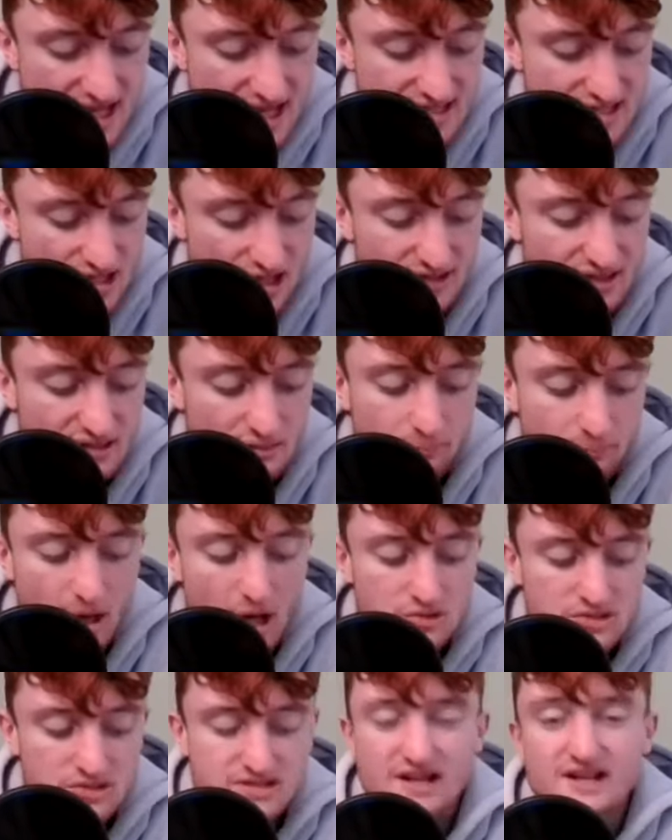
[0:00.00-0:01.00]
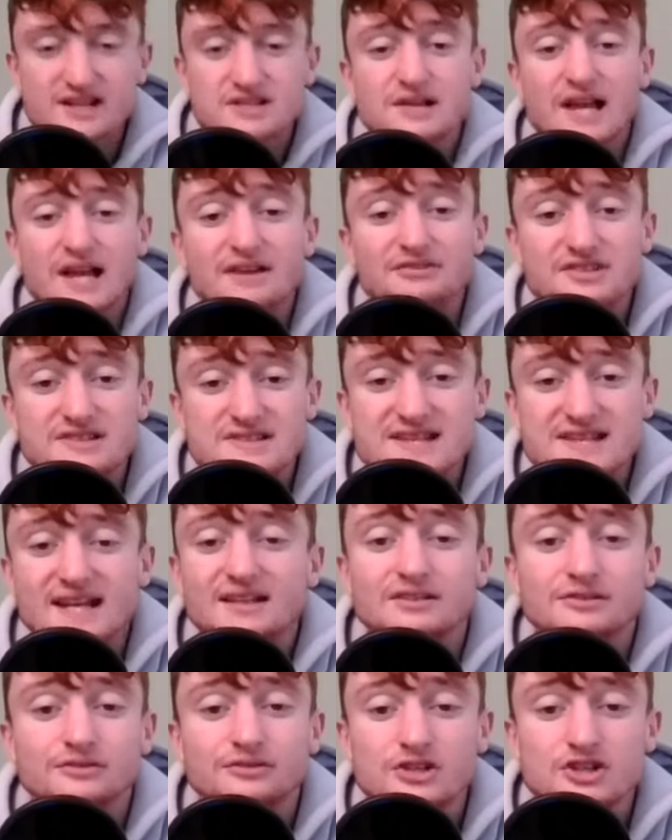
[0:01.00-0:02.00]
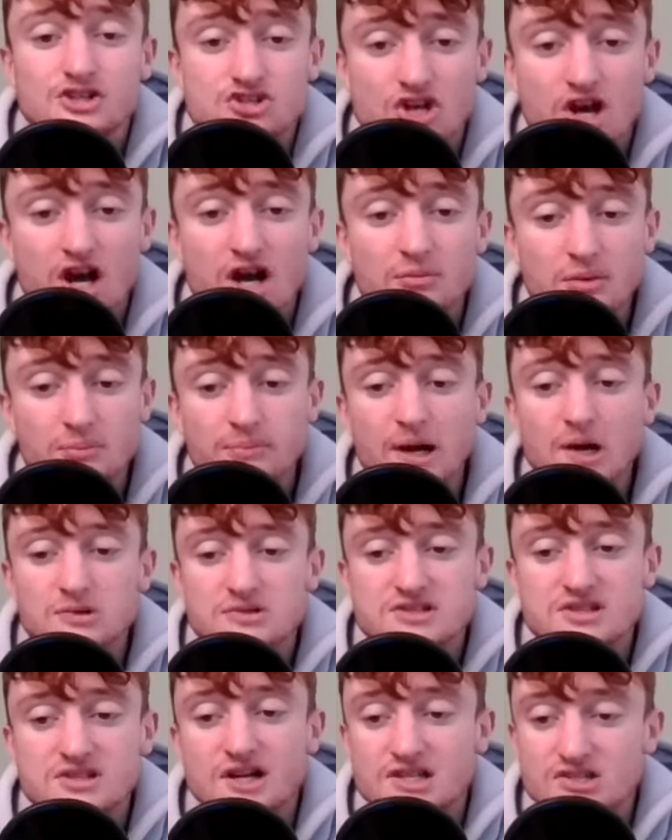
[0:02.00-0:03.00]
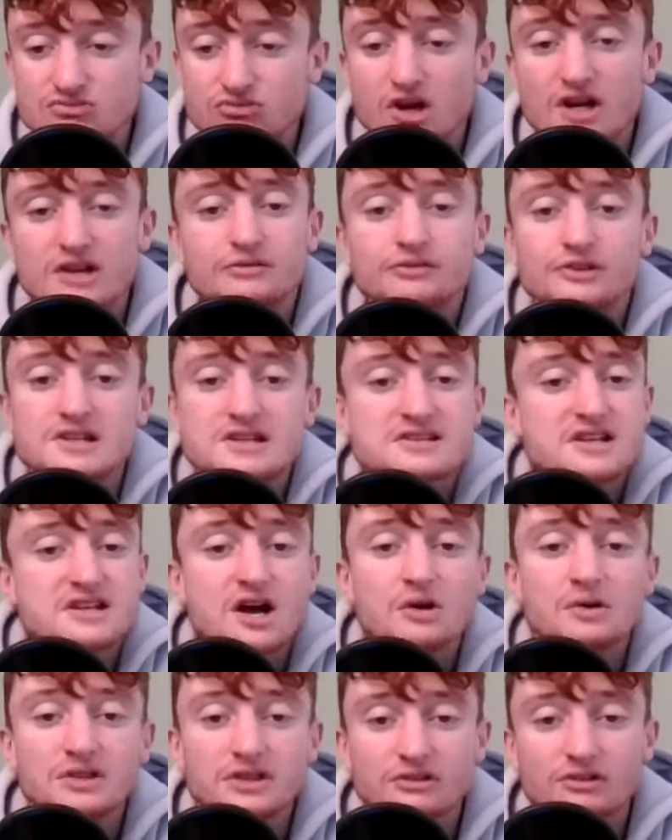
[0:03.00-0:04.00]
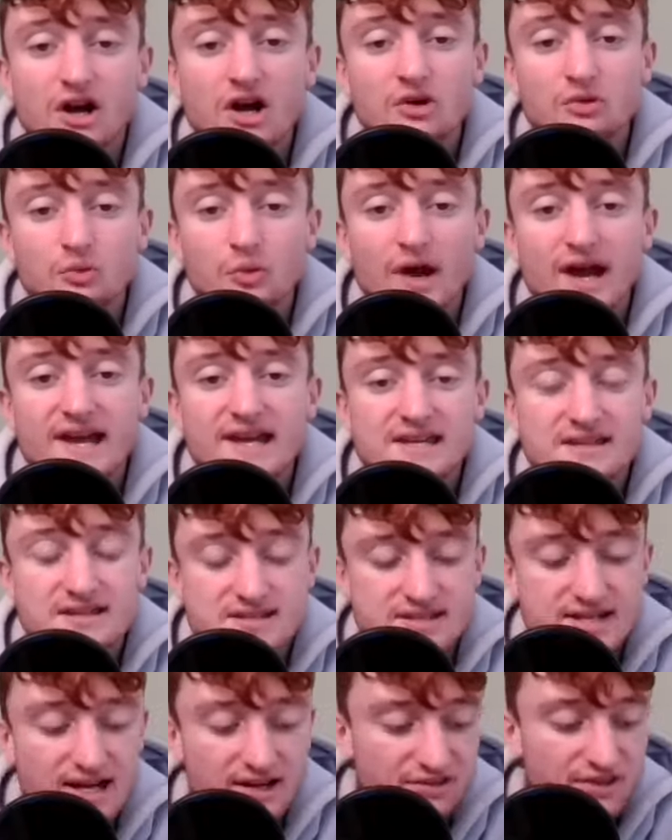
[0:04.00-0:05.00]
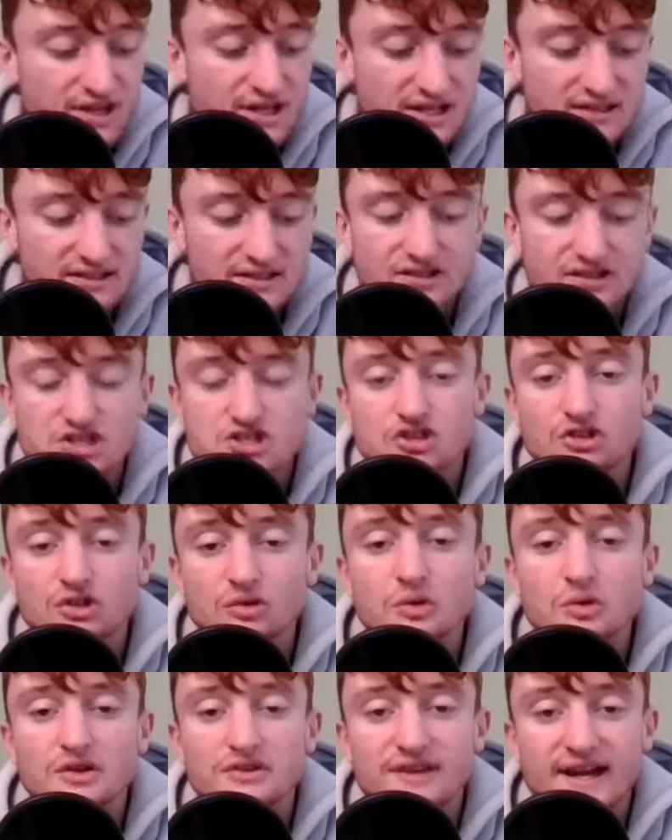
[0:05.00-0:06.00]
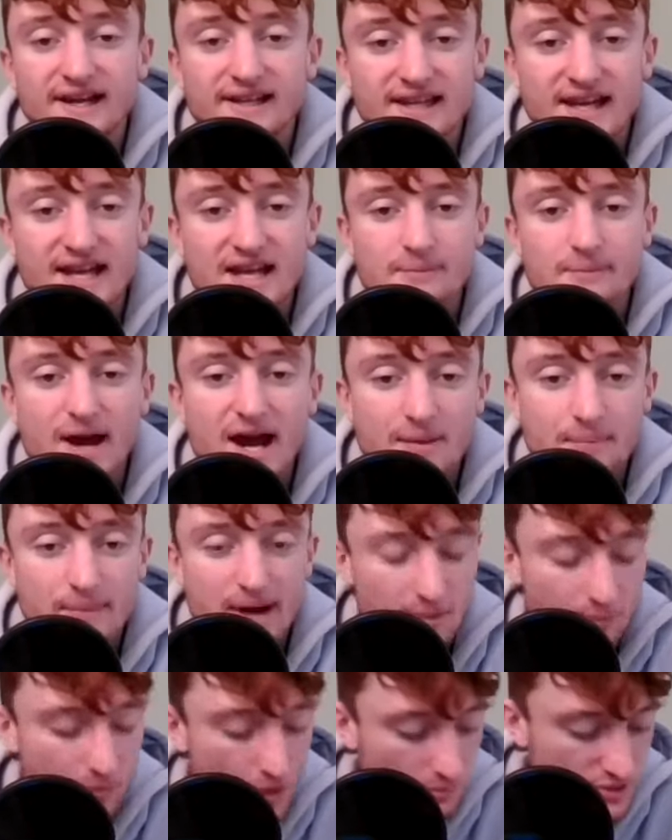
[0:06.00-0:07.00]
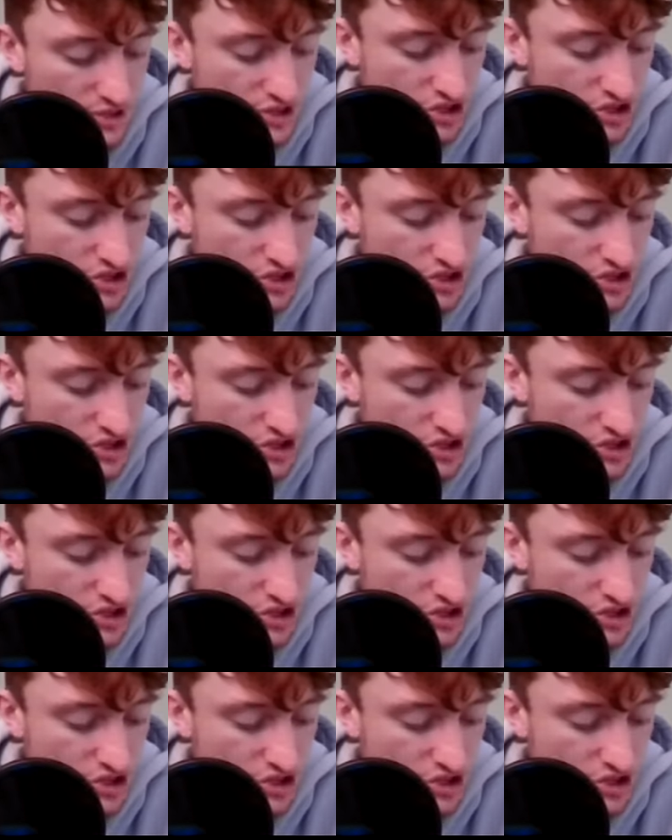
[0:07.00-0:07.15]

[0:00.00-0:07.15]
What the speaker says: So I think both sides will have to settle for a draw, but both sides, rightfully so in their own ways, are thinking that they should have won that game. Armagh probably